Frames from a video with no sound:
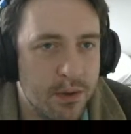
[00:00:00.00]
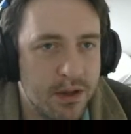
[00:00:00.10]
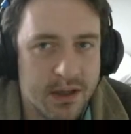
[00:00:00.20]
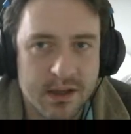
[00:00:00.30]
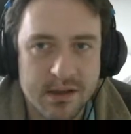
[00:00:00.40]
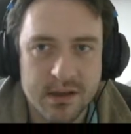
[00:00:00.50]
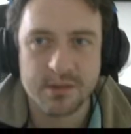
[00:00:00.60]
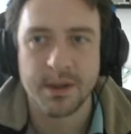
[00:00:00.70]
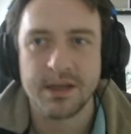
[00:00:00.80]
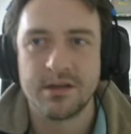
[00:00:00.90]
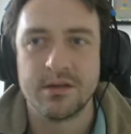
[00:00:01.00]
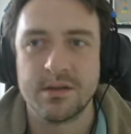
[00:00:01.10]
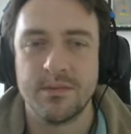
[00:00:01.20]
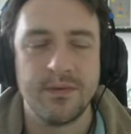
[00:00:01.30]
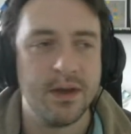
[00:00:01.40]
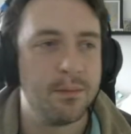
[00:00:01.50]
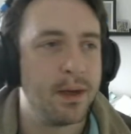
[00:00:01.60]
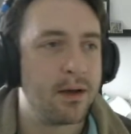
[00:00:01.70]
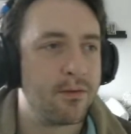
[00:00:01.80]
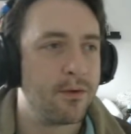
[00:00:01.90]
what it does. This is based on some
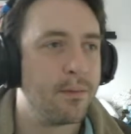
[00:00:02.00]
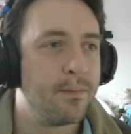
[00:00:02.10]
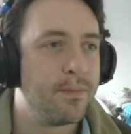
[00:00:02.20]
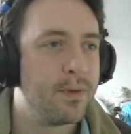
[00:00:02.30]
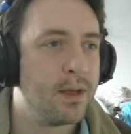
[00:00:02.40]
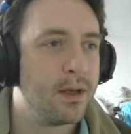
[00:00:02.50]
feedback from